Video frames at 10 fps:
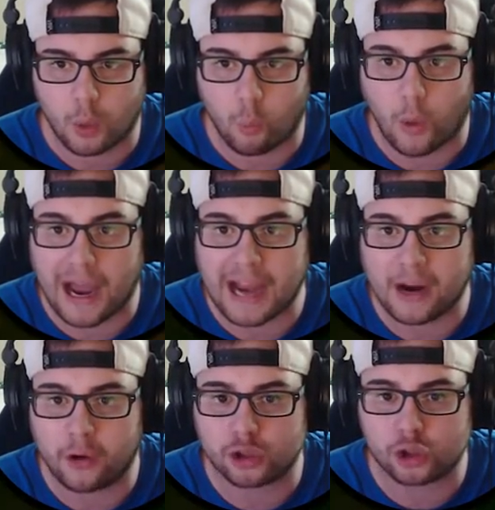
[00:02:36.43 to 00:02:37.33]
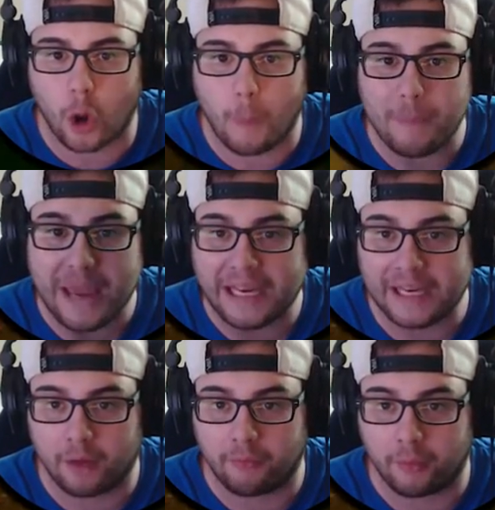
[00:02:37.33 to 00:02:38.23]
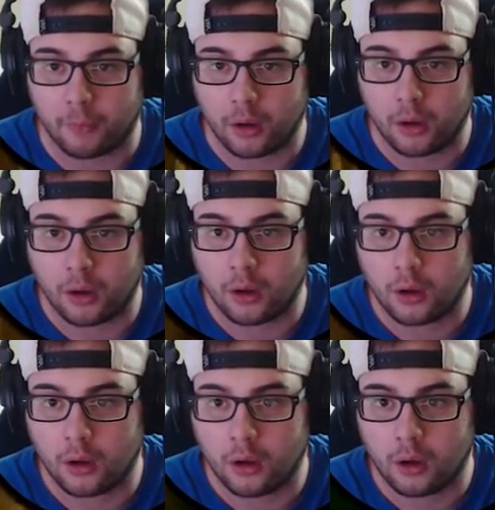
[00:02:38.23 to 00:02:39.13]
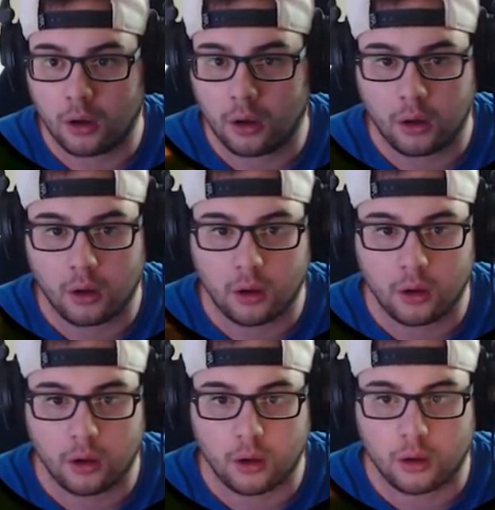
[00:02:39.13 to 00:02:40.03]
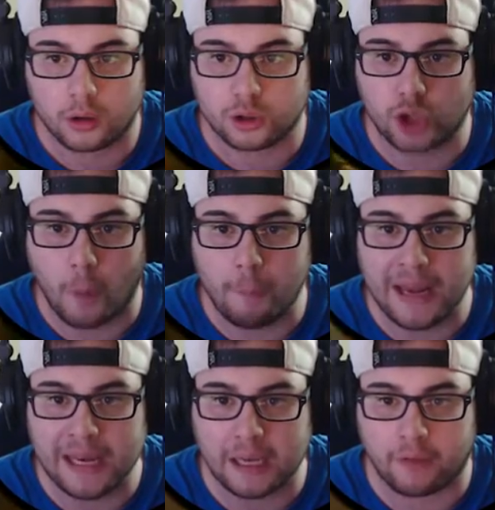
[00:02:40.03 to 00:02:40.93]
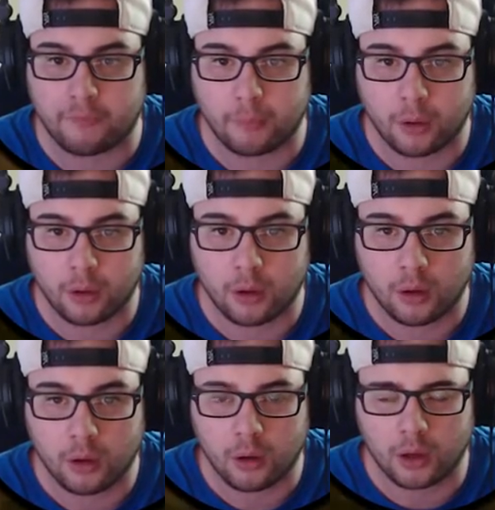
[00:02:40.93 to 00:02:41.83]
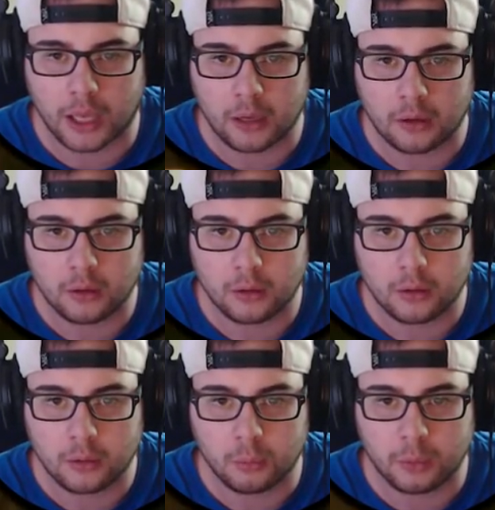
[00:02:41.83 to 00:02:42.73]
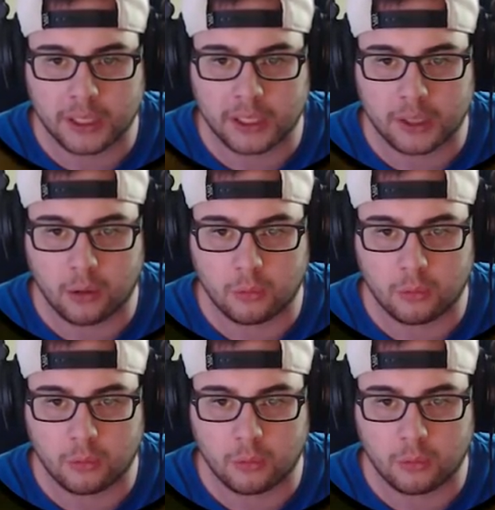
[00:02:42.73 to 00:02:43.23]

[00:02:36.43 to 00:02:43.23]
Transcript: Why are there so many of them? There's so many of them. Okay. We gotta go.